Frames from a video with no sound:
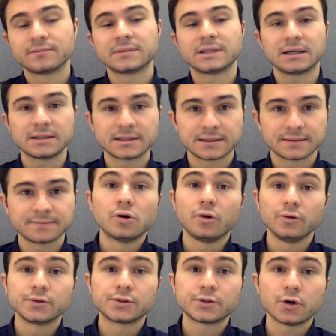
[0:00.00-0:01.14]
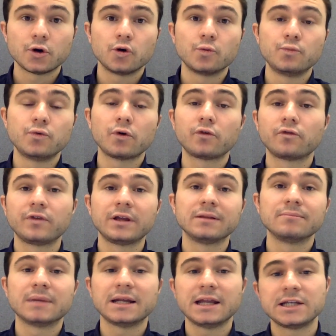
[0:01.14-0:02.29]
nice. Also, Brookfield
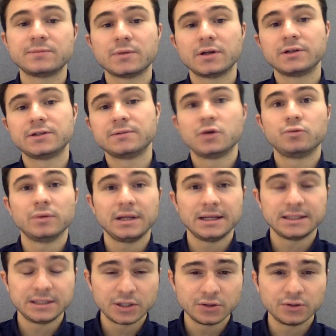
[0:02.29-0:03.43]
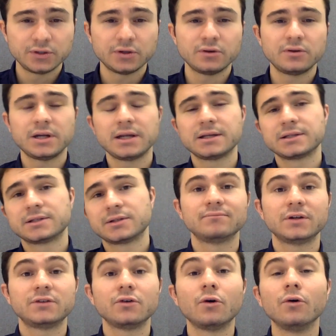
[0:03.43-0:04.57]
Management released good earnings,
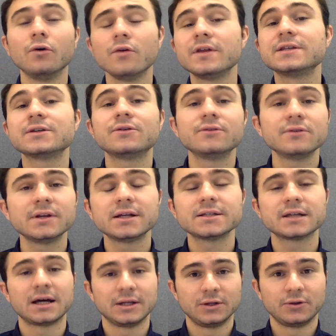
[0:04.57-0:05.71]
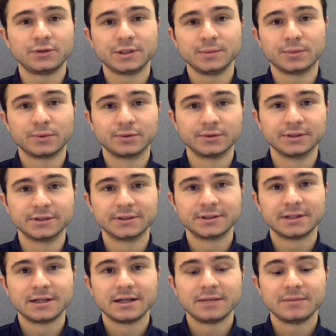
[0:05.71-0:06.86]
but all these earnings are not important
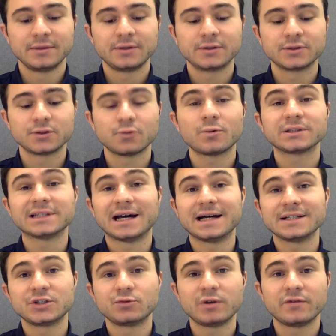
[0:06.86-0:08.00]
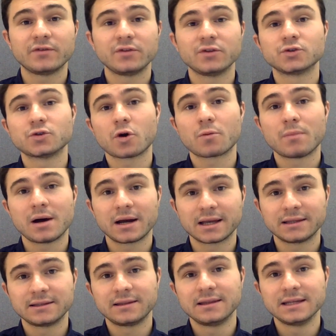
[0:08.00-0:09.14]
because what has driven the stock
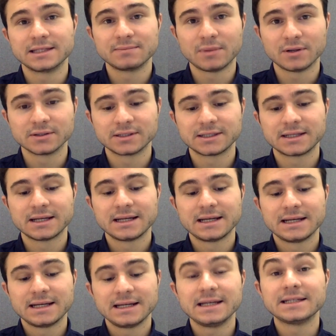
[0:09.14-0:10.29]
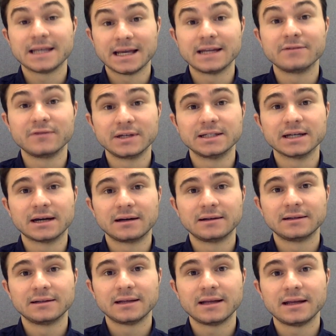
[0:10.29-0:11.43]
market this month is Nvidia
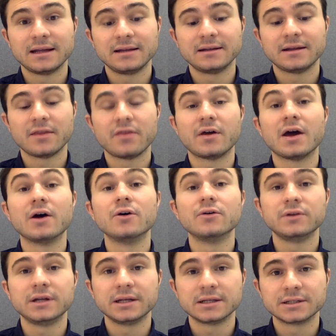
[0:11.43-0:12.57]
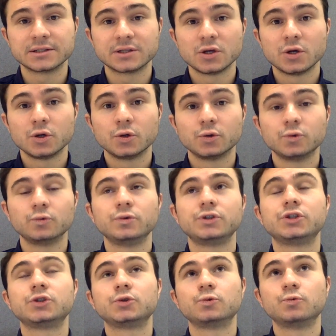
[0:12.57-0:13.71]
and their earnings,
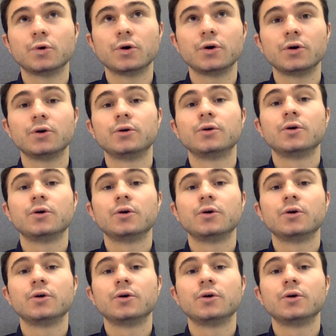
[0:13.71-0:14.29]
which were